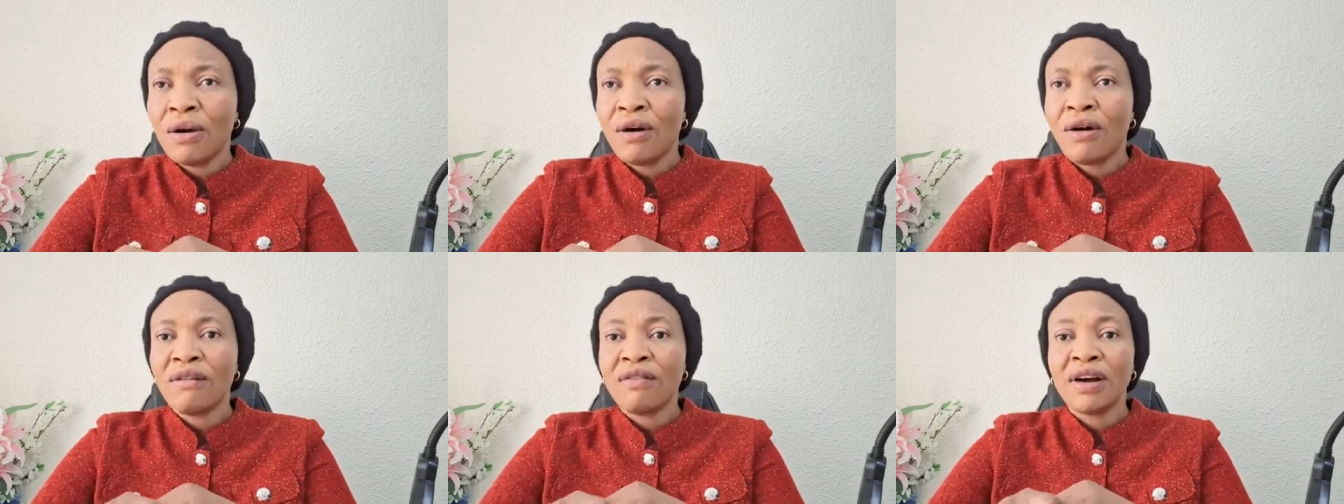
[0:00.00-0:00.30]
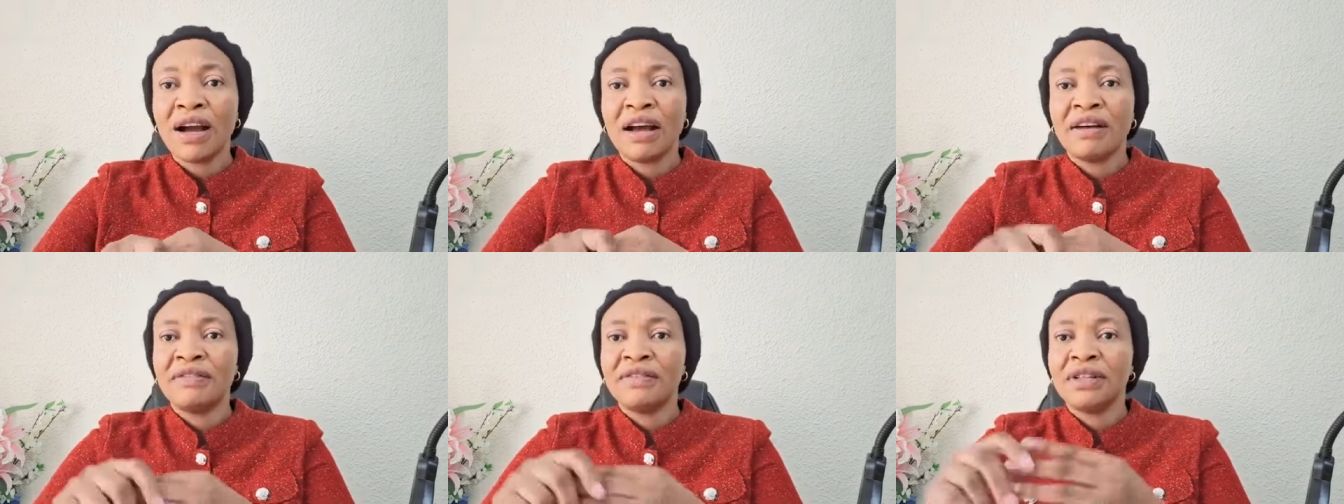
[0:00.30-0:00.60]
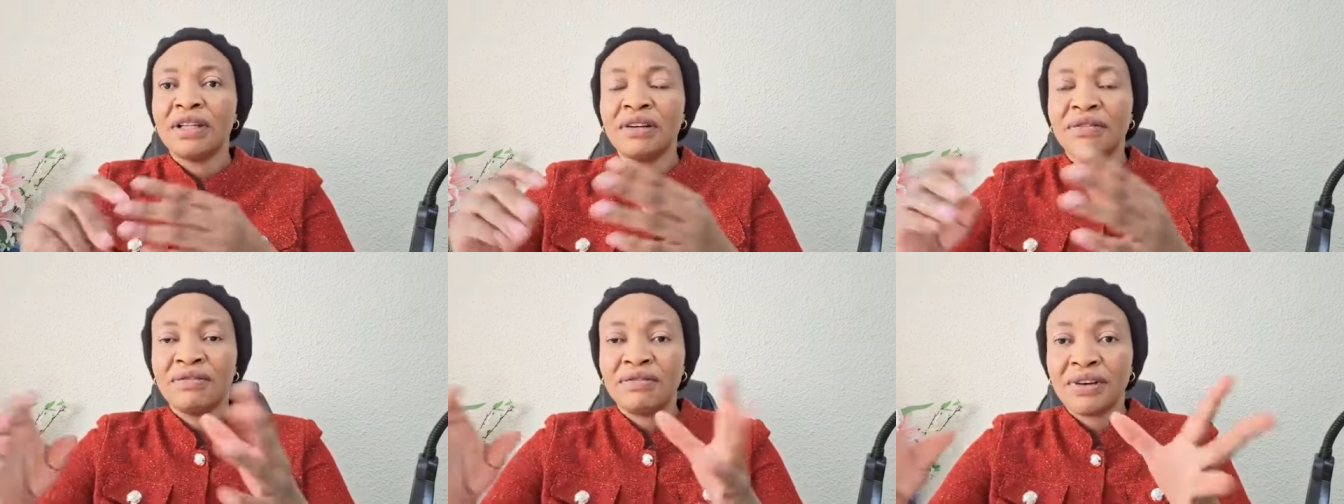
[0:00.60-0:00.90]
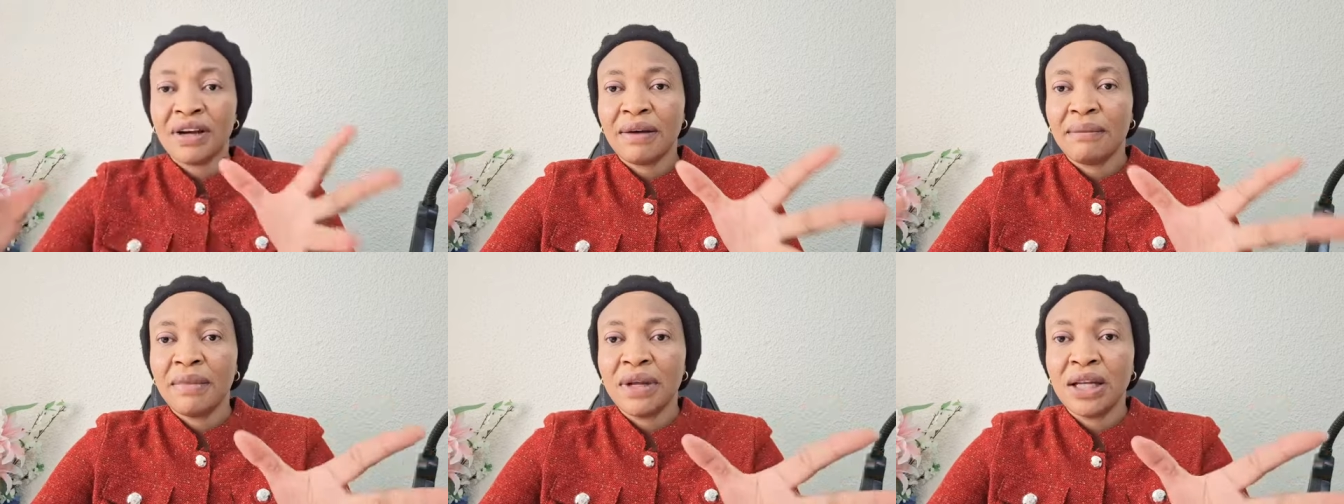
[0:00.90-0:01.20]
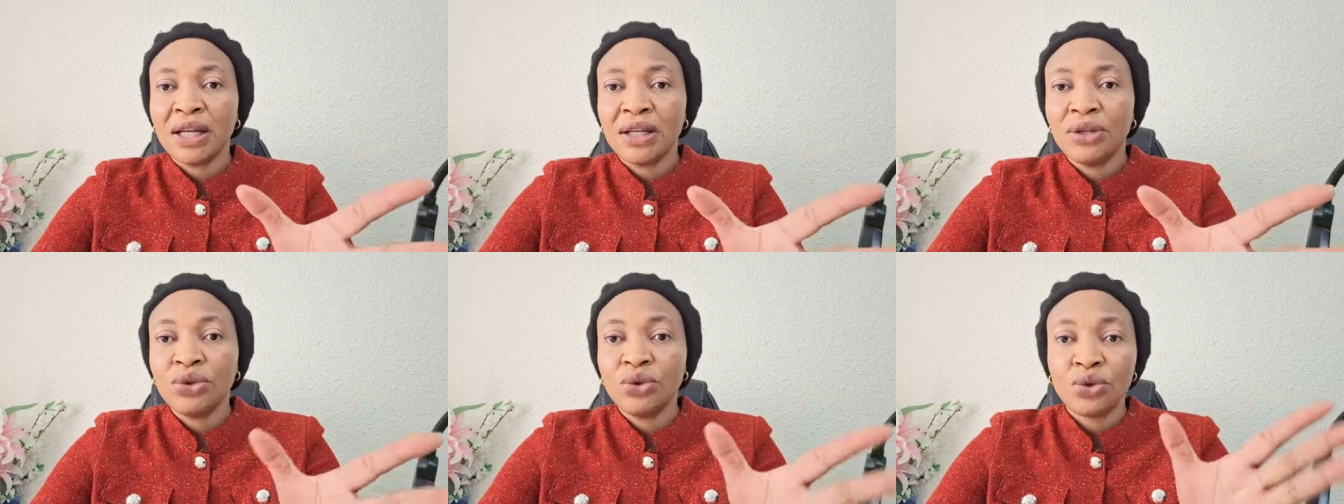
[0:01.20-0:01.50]
of having a
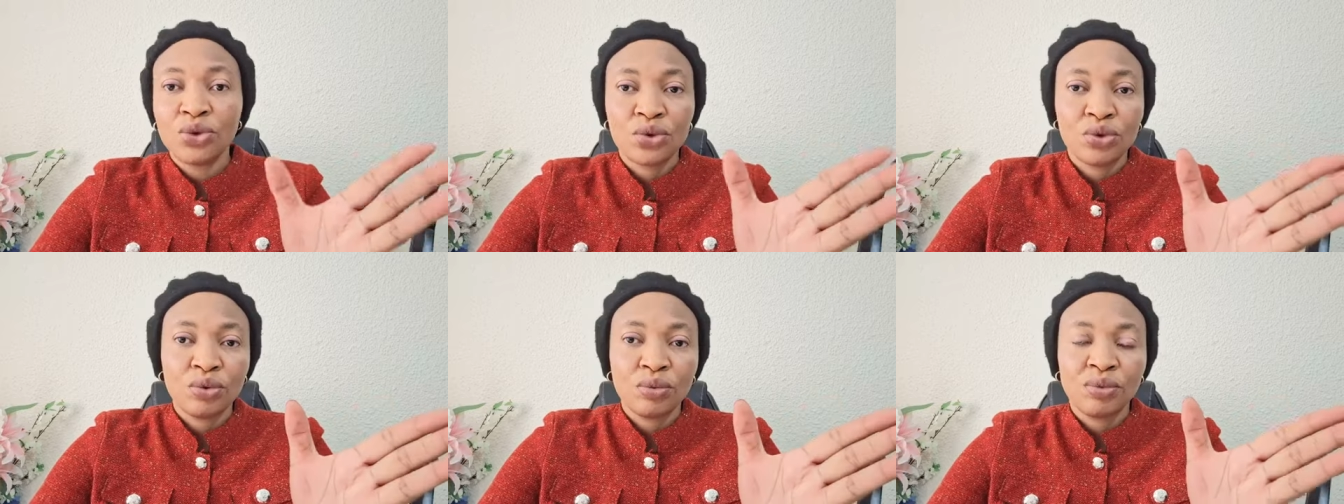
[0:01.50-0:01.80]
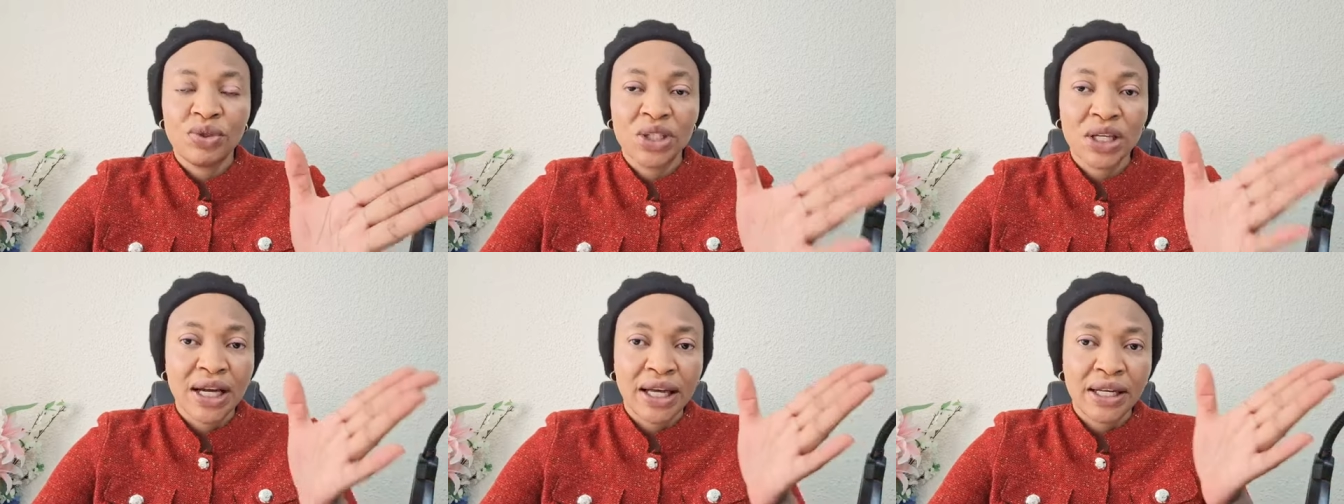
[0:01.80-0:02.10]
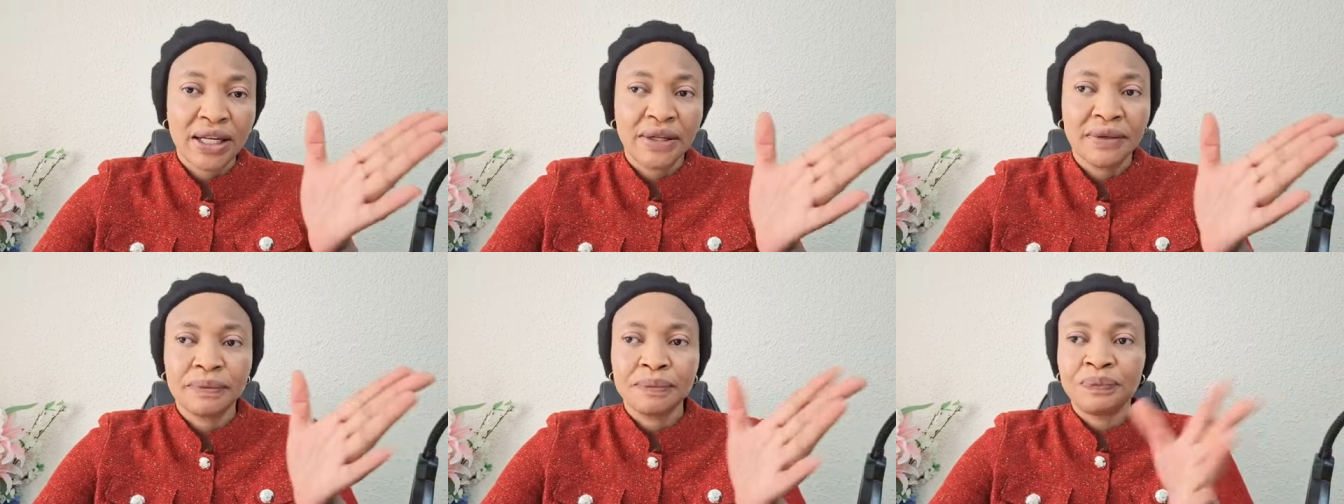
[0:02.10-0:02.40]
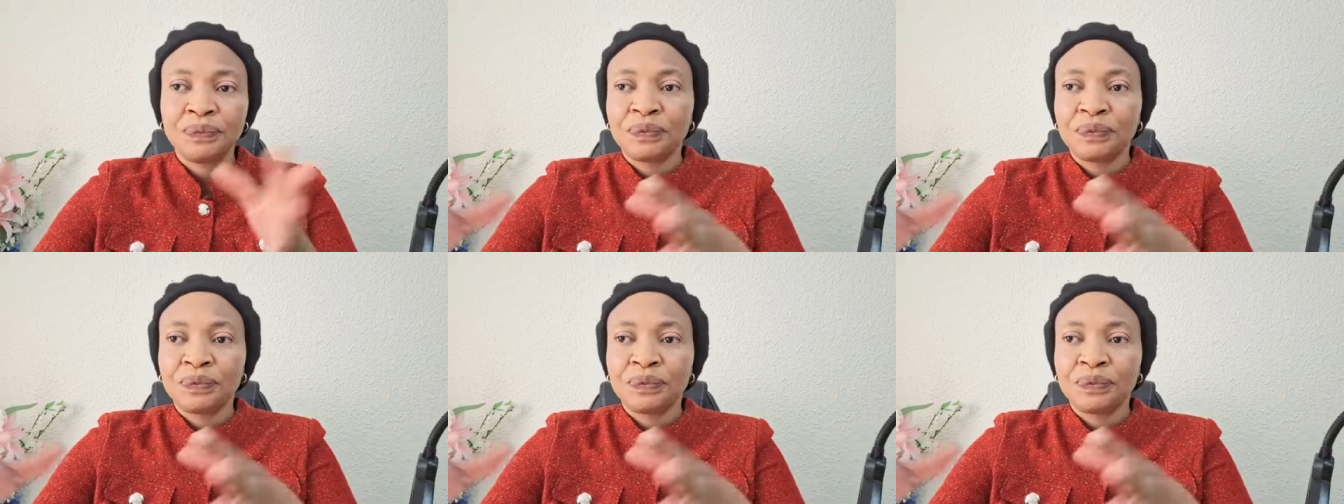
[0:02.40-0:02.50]
family youtube channel